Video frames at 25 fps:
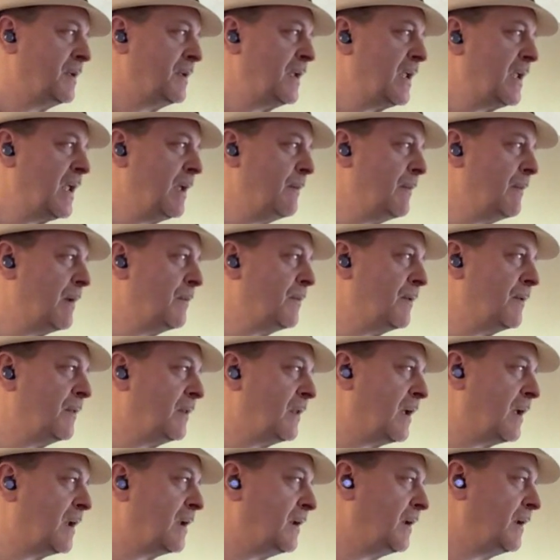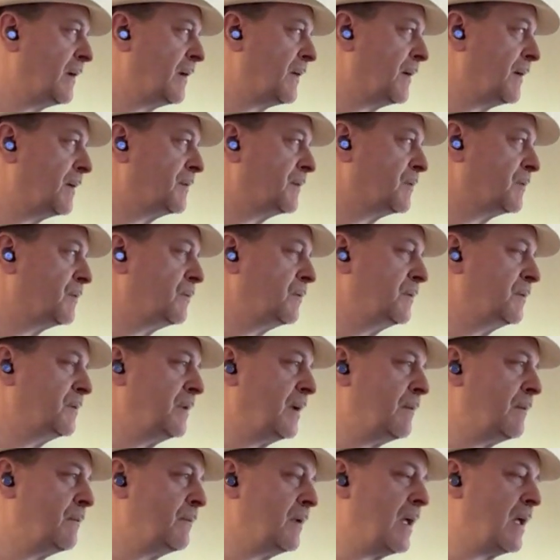he came up with a lot of lyrics.
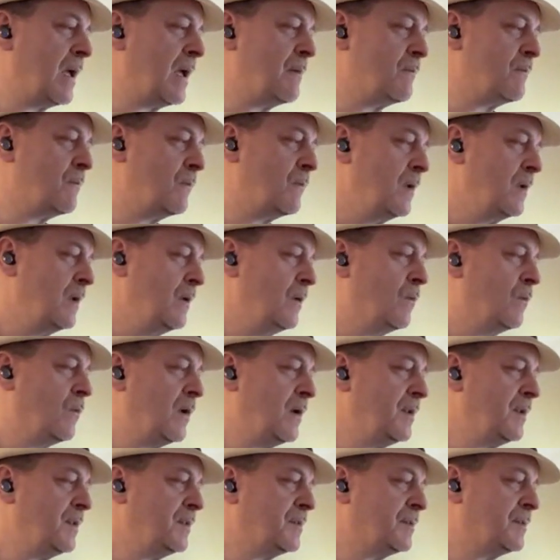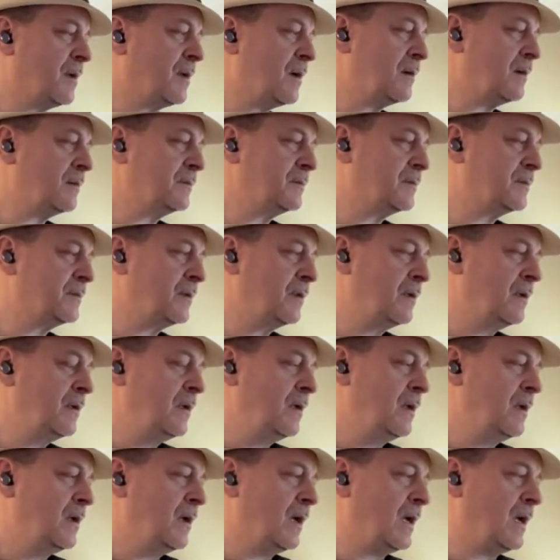Some one of the songs
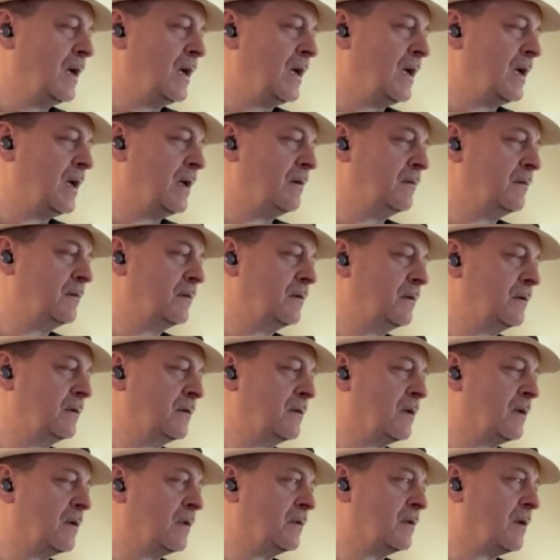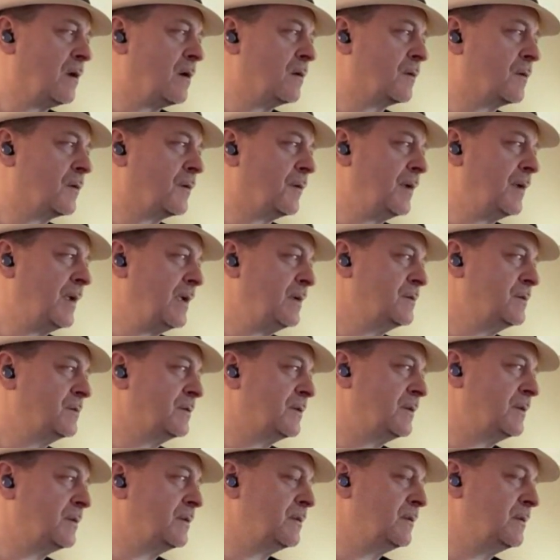uh, called All
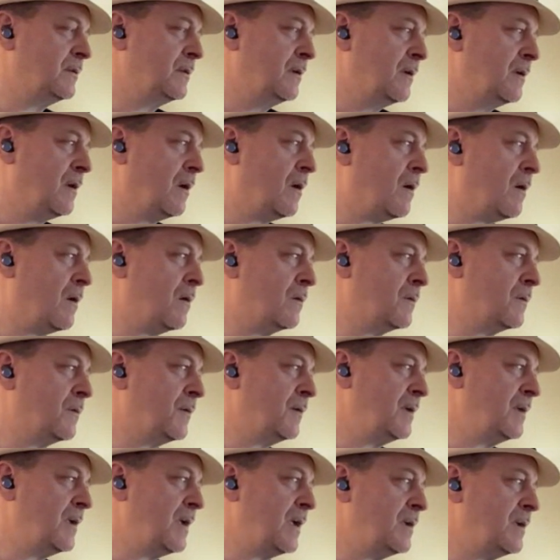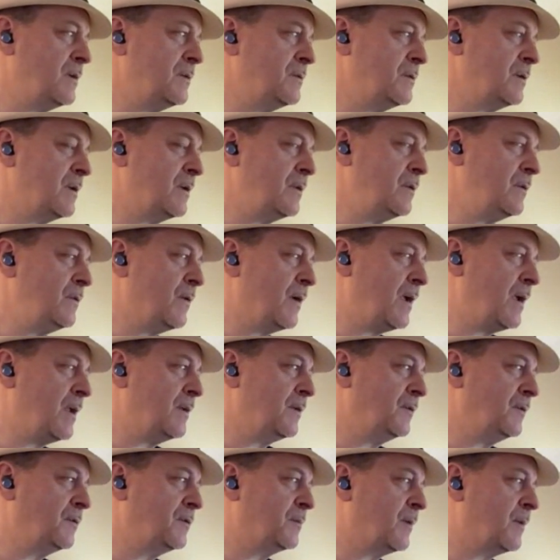Creation, Great
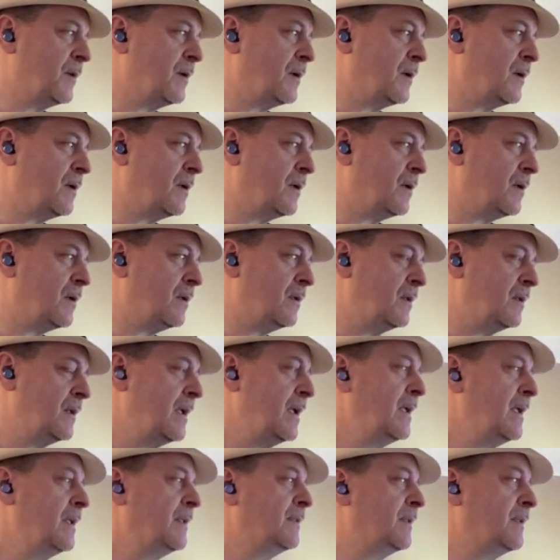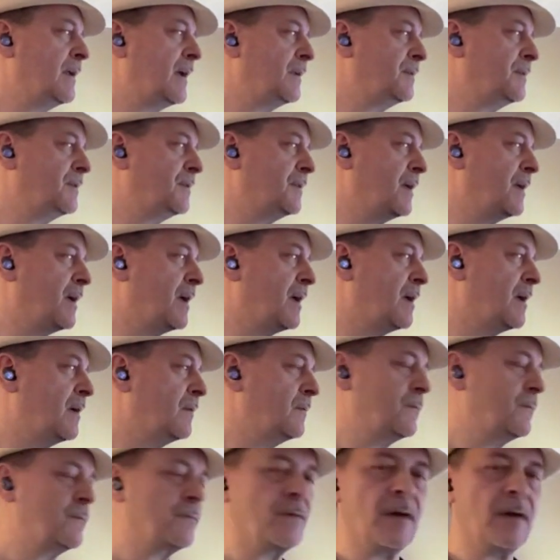and Small. That's
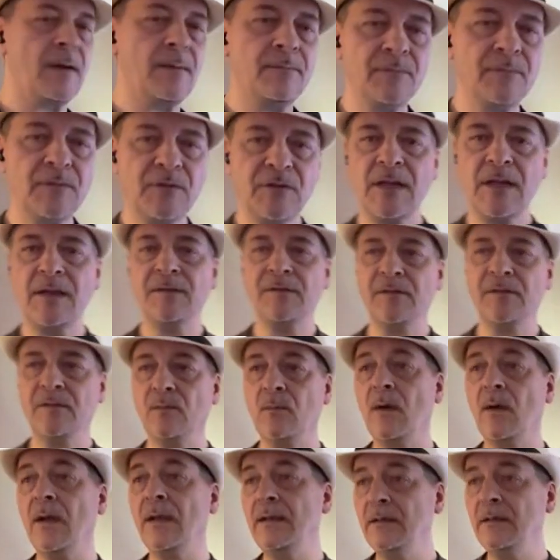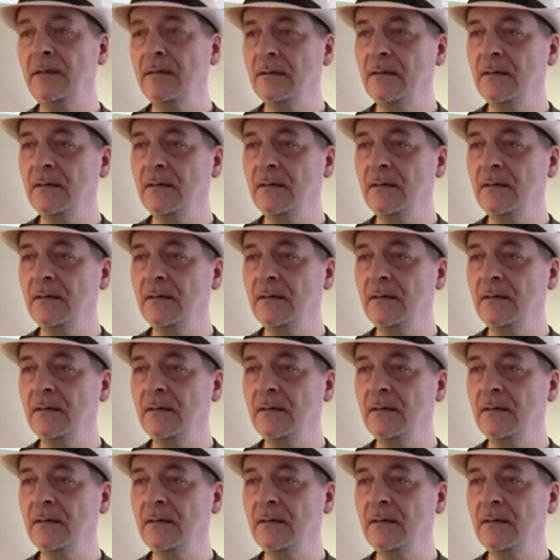from Genesis 1.